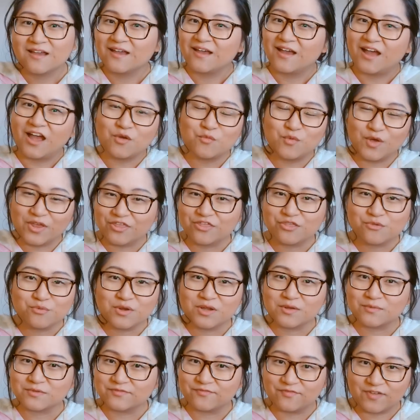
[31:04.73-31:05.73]
I went
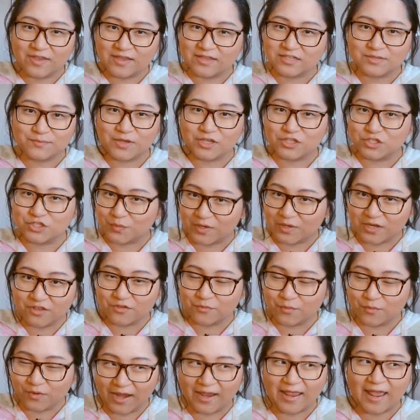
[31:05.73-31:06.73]
through a phase in my
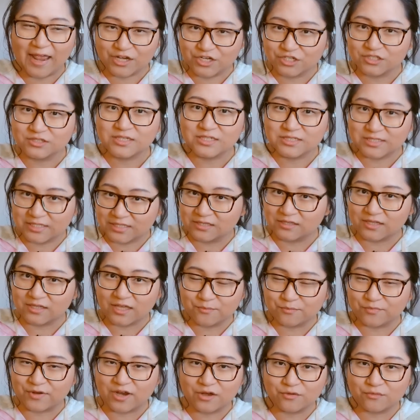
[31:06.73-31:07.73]
20s where I actually did
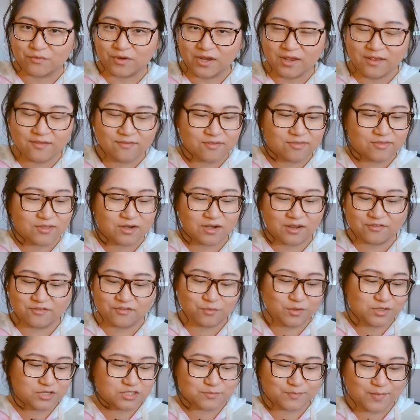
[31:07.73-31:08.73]
like brown rice and then I
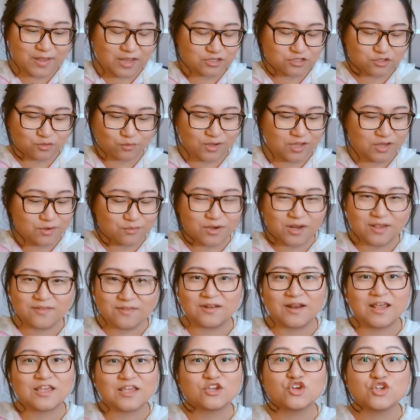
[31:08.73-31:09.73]
switched back to white
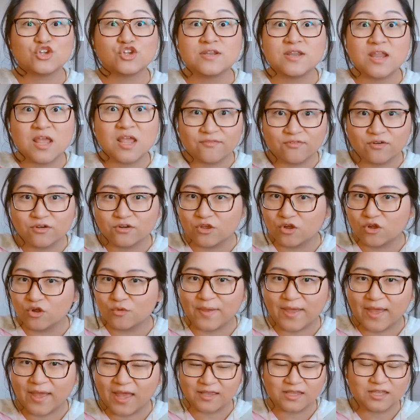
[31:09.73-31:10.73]
rice and I could never go
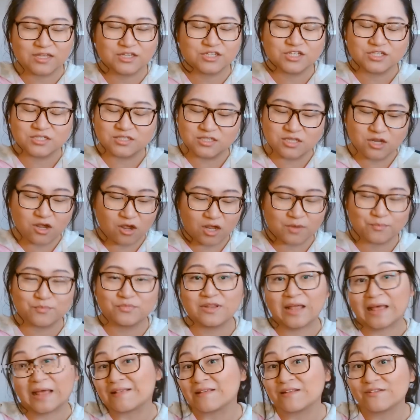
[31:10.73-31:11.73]
back. It's just not
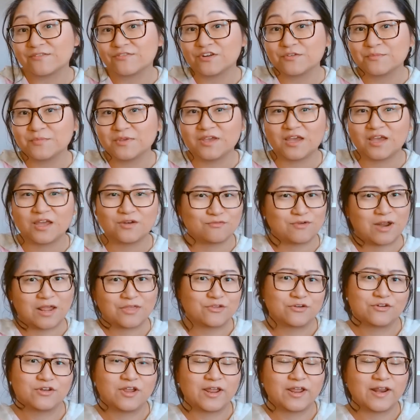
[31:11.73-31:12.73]
pleasant for me. I'd
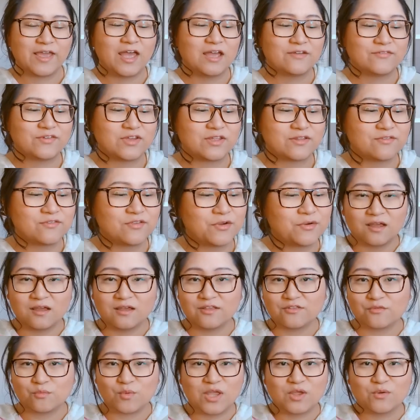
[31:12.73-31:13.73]
rather not have it. So
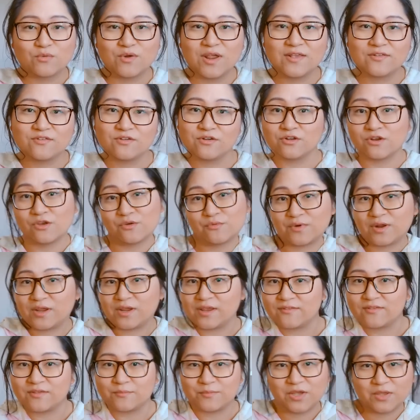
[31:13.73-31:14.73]
it's white rice or no
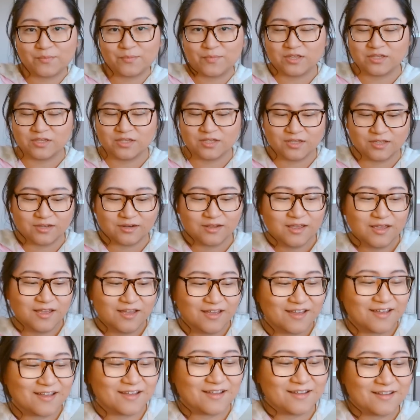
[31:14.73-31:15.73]
rice, in my opinion.
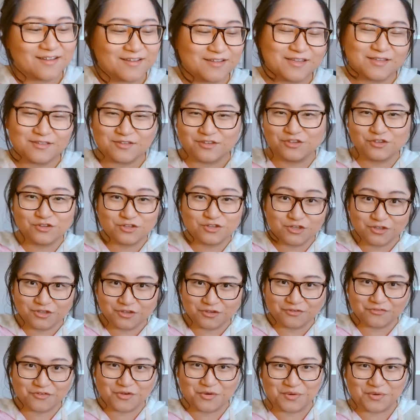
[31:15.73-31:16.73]
Uh, you do
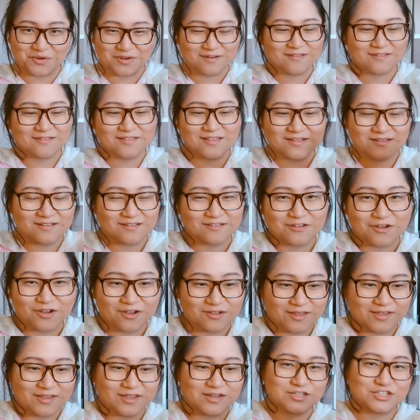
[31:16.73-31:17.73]
you, of course. This is
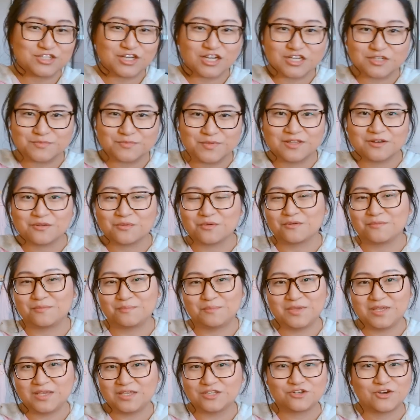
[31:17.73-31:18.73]
not like a judgment or
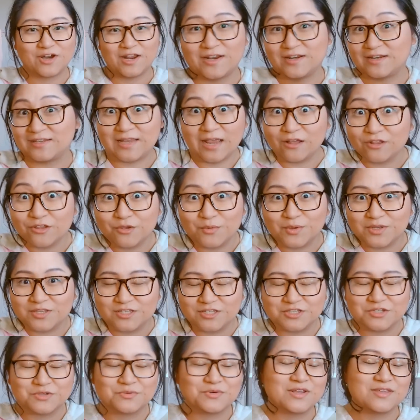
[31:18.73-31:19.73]
me trying to tell you what to
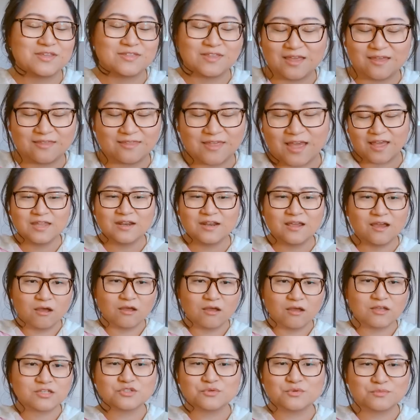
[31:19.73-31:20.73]
do or anything like that.
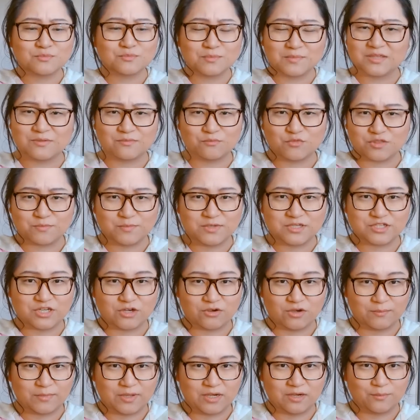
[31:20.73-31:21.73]
Also, me, with me
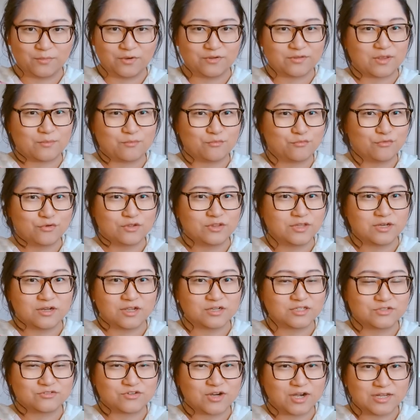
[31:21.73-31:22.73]
sharing my numbers, I'm really
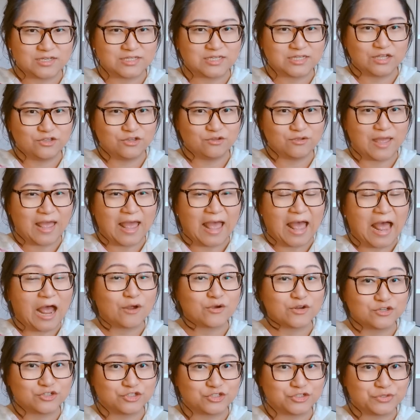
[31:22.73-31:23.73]
not trying to tell you how
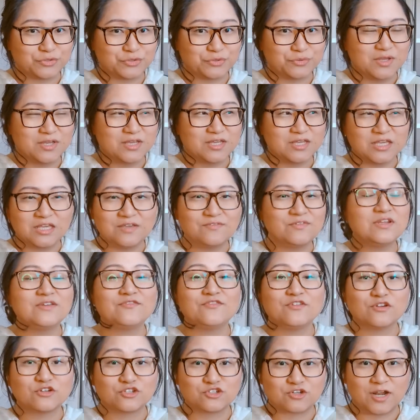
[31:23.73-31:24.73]
to do, even
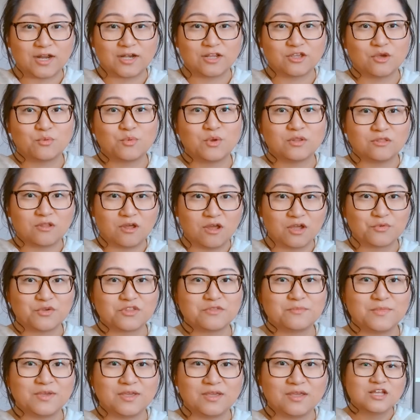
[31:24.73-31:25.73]
if you're trying to go along
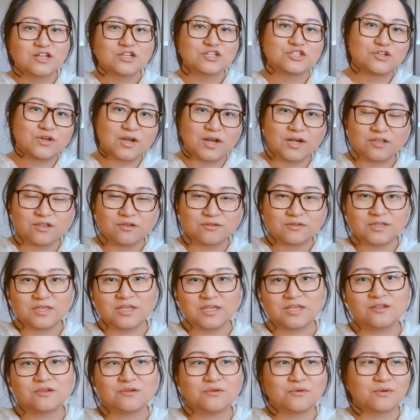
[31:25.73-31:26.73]
with me, trying to go
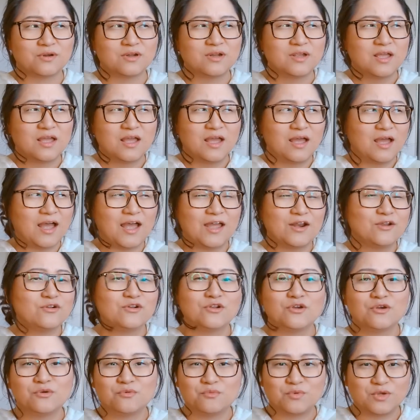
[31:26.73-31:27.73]
keto or I
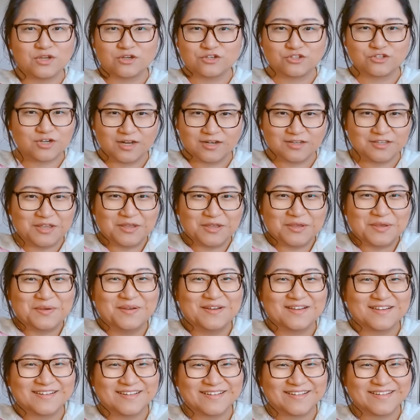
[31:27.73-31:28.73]
don't know what you're trying to
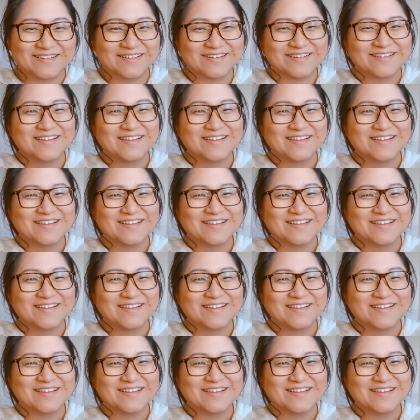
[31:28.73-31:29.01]
do.